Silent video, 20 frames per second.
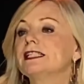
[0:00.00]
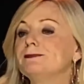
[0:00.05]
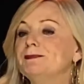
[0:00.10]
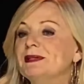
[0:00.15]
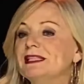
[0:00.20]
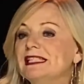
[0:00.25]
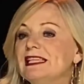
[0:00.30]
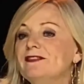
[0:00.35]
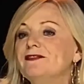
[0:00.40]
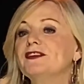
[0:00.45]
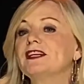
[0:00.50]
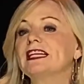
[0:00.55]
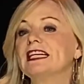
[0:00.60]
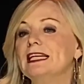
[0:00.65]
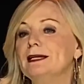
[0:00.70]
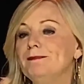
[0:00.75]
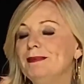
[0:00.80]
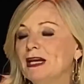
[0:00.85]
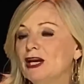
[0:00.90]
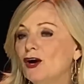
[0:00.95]

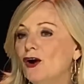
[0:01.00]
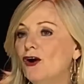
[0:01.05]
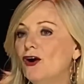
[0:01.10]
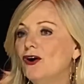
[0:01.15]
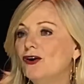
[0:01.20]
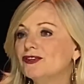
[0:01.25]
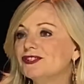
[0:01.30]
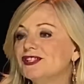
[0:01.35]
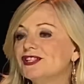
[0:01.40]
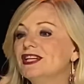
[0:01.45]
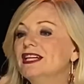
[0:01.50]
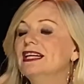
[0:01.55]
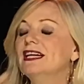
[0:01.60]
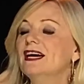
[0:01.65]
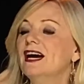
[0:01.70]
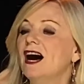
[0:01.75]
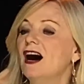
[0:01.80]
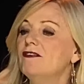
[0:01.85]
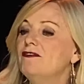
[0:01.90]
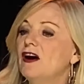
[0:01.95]
Specifically because
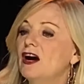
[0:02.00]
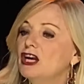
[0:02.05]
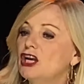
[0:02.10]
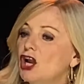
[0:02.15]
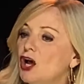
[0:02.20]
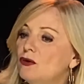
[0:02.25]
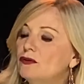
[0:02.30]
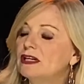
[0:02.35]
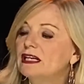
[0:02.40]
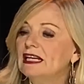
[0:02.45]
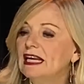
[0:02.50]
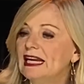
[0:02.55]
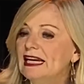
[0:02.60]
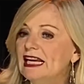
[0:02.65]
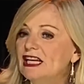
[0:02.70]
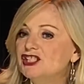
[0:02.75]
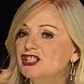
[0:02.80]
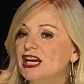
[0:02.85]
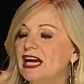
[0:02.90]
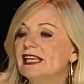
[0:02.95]
of our local
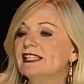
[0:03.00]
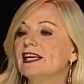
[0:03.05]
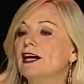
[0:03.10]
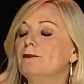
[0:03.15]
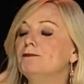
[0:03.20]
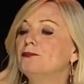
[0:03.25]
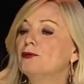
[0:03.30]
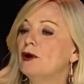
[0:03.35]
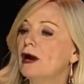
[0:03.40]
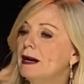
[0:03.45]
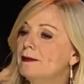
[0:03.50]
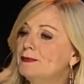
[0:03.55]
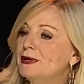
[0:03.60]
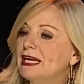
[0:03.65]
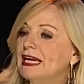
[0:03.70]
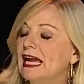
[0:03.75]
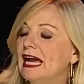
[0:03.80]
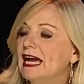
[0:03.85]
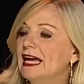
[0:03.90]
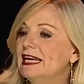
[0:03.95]
NHS, our primary
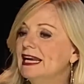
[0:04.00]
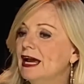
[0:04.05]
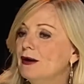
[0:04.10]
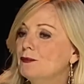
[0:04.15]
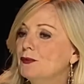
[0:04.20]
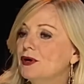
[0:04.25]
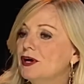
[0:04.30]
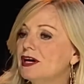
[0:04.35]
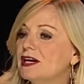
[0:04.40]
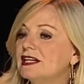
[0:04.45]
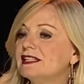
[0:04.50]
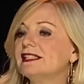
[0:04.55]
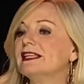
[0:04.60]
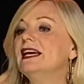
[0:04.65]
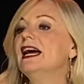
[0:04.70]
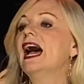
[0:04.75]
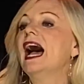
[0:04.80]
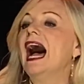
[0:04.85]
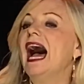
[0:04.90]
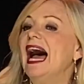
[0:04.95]
care networks,
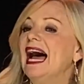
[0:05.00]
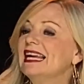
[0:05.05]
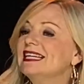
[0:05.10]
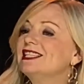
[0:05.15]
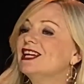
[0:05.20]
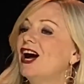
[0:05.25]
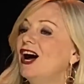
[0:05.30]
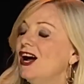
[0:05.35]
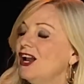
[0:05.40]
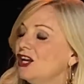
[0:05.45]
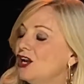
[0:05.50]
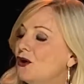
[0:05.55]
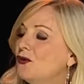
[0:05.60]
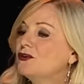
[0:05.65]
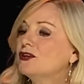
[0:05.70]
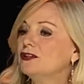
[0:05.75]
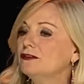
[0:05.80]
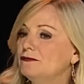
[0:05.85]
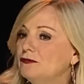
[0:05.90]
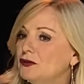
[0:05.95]
and our
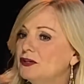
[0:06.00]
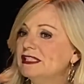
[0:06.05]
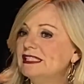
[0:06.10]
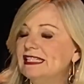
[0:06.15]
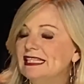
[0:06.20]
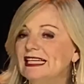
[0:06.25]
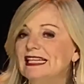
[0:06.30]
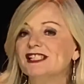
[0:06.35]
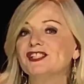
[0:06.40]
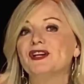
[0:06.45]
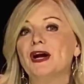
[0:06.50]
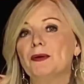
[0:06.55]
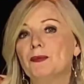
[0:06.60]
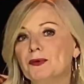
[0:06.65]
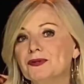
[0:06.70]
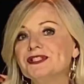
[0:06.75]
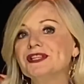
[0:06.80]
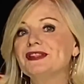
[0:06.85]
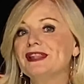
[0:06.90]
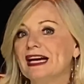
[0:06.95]
local volunteers. So I
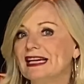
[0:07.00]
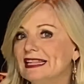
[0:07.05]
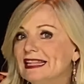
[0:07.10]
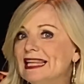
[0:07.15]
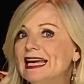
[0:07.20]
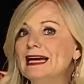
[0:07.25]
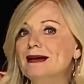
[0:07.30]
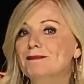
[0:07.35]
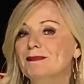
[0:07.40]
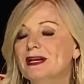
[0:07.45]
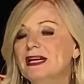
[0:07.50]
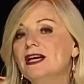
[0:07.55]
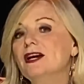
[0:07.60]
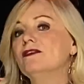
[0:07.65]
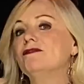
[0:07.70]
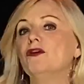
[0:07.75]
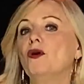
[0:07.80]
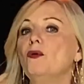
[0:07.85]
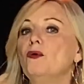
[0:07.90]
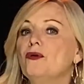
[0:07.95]
want to thank them
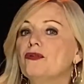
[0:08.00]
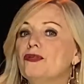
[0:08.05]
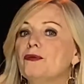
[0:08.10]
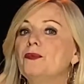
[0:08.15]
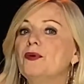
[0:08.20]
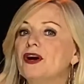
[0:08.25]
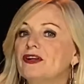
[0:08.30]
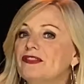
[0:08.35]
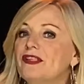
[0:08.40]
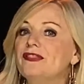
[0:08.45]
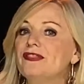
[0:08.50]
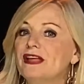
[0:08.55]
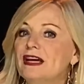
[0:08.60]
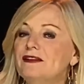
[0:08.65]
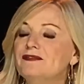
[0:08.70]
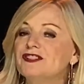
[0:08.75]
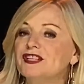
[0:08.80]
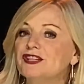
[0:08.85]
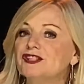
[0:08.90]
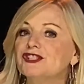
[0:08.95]
for all the work that
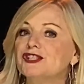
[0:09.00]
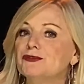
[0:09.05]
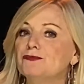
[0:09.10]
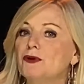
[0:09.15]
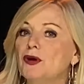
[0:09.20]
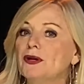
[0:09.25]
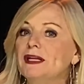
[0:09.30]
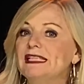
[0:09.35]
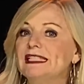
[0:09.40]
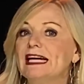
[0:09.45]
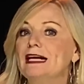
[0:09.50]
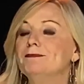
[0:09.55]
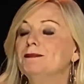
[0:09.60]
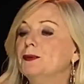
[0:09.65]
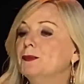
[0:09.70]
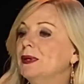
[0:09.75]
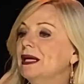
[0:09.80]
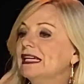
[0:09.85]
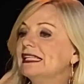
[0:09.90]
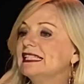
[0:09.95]
they've done to roll it out.
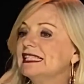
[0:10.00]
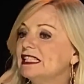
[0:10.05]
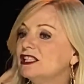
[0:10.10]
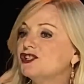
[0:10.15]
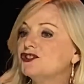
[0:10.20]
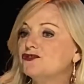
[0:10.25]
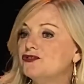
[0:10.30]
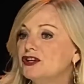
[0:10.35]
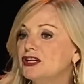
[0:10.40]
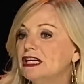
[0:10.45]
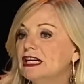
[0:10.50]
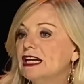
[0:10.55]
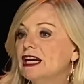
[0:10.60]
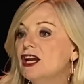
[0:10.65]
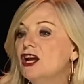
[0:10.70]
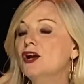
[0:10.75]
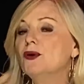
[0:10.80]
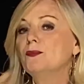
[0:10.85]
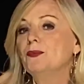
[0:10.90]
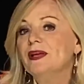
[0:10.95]
But we are still struggling
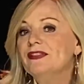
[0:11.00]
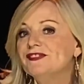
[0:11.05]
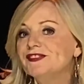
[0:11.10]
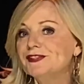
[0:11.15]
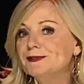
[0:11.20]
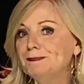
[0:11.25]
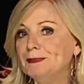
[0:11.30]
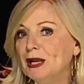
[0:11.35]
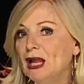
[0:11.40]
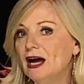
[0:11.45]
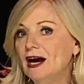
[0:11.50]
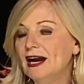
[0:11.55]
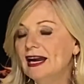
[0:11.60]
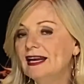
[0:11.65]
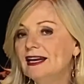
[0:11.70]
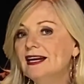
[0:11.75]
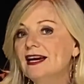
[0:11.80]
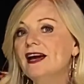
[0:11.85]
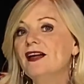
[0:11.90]
with supply.